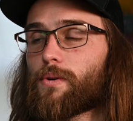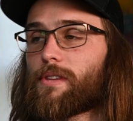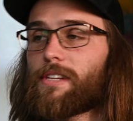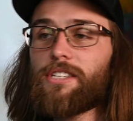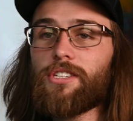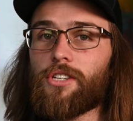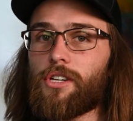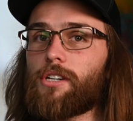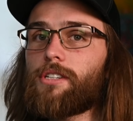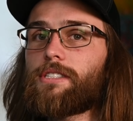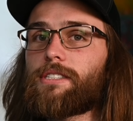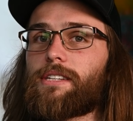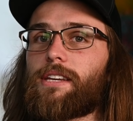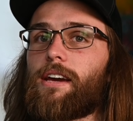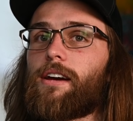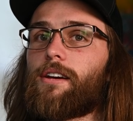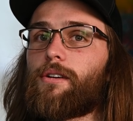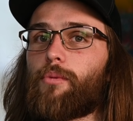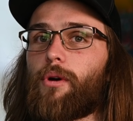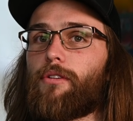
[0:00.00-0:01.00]
this could
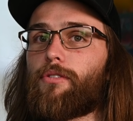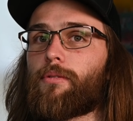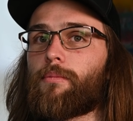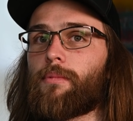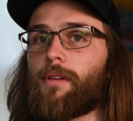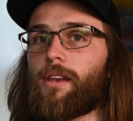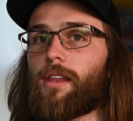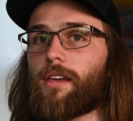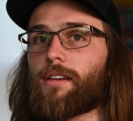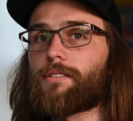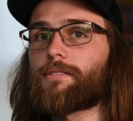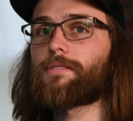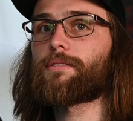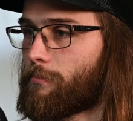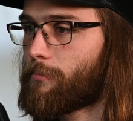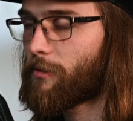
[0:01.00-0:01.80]
scare you away from Linux.